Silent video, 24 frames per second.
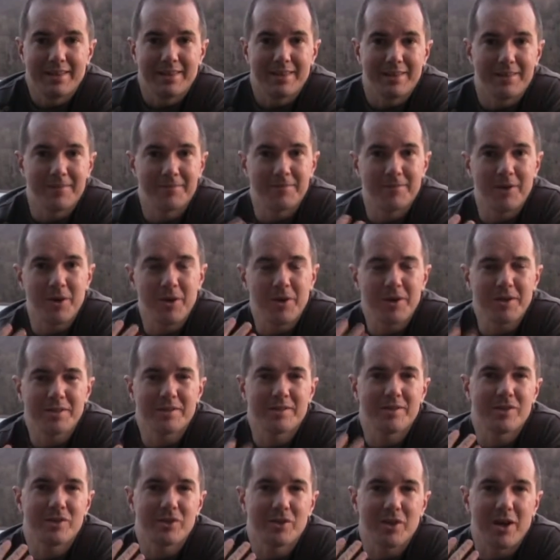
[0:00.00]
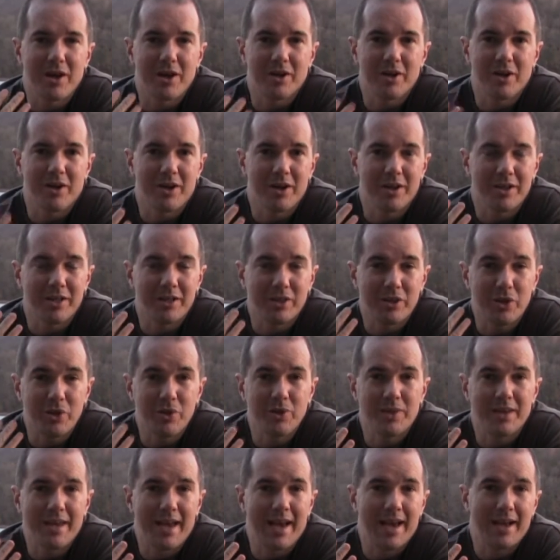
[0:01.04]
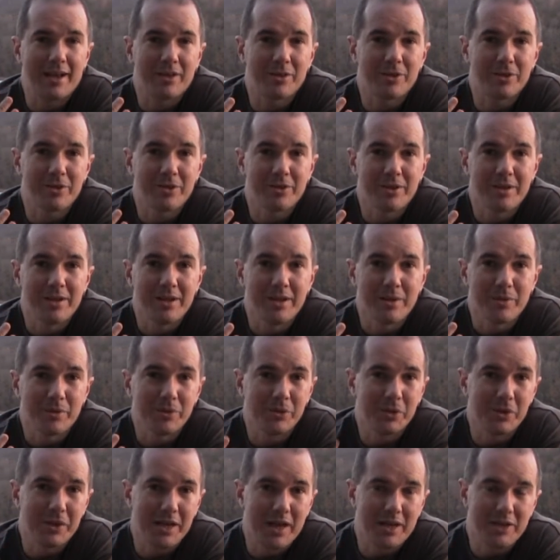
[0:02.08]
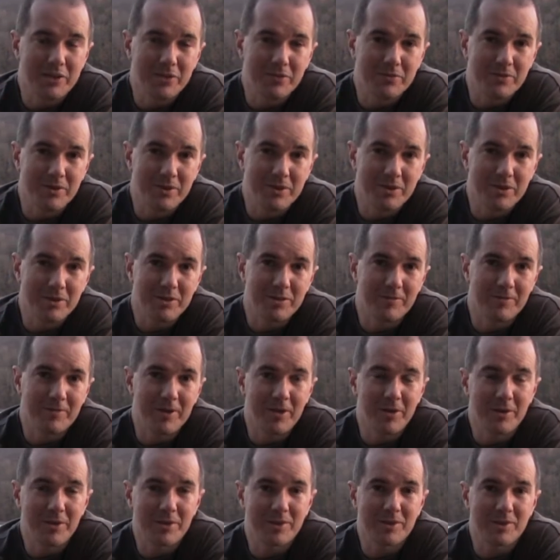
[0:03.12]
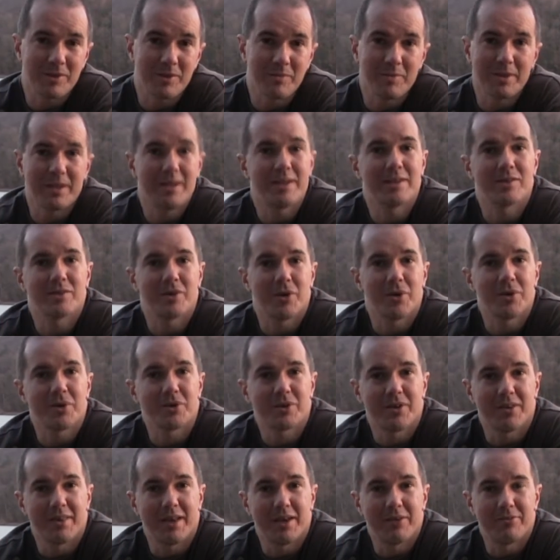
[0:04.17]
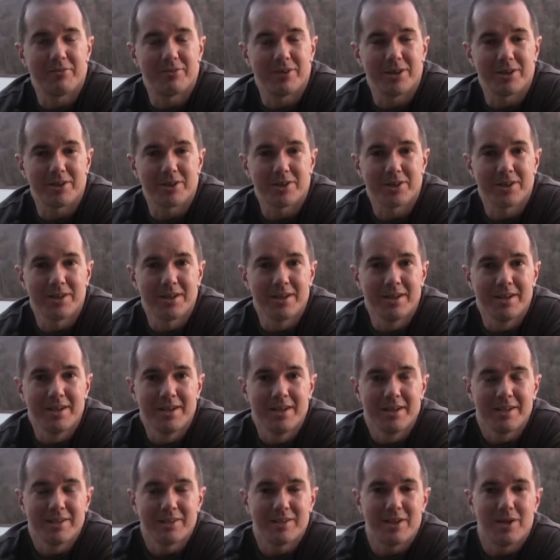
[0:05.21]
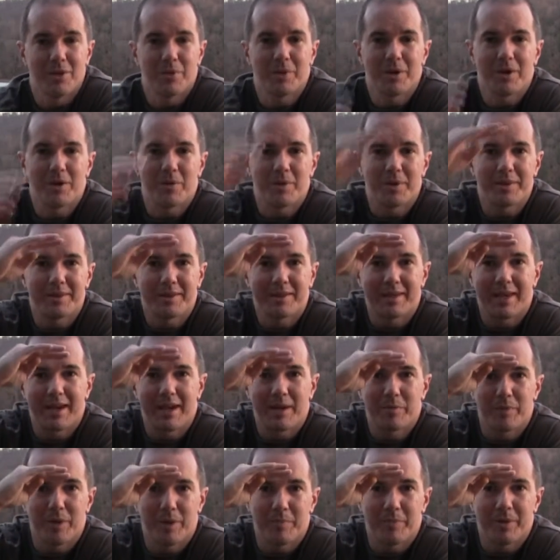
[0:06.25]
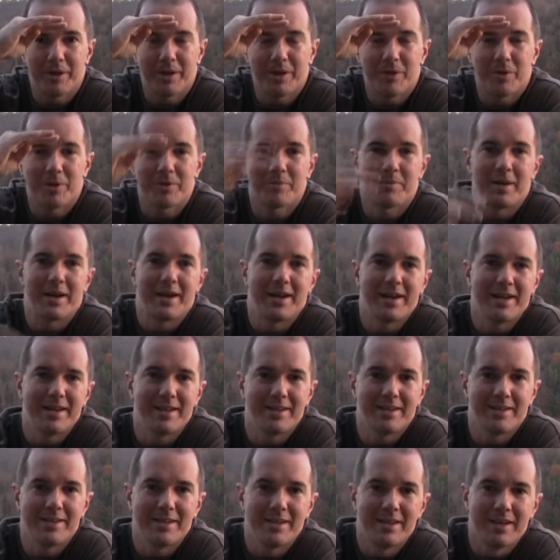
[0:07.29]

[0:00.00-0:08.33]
The focus is not on you, the angler, when you catch a fish. The focus to me is always on that fish. So we don't want the camera up here with my head.